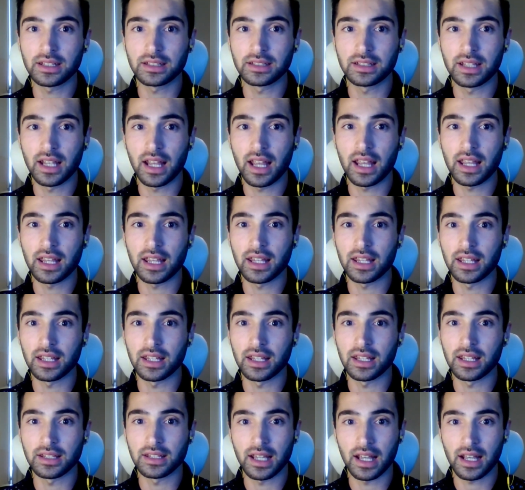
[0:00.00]

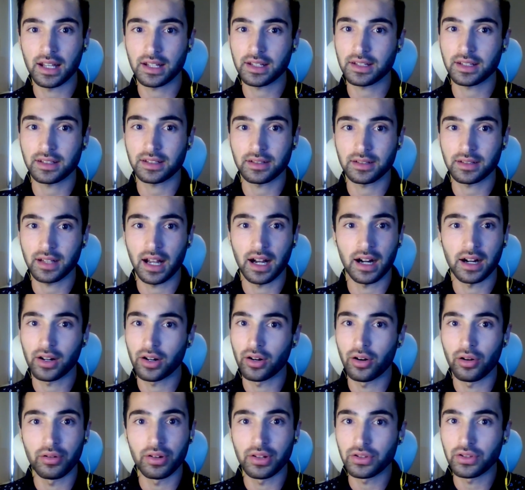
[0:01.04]
they just are
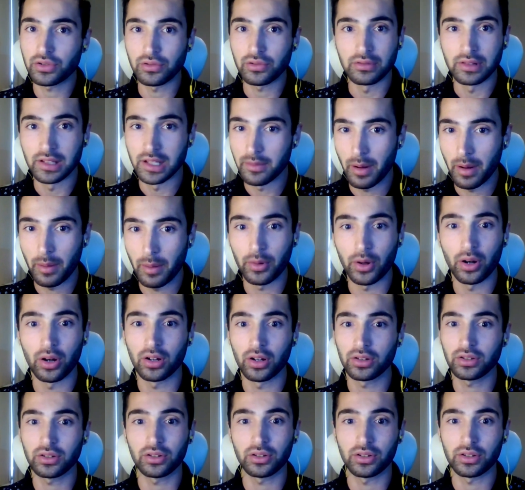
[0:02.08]
going to live
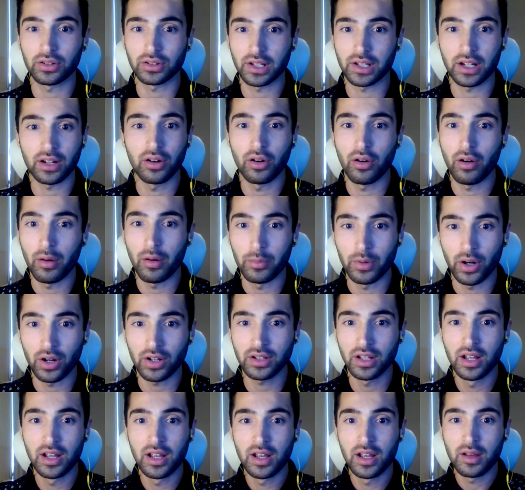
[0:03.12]
abroad or they go
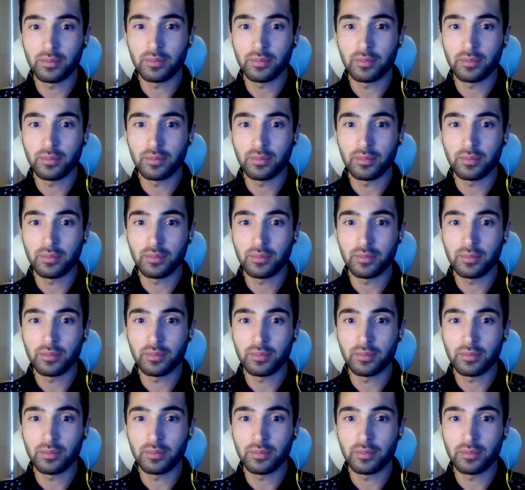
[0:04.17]
abroad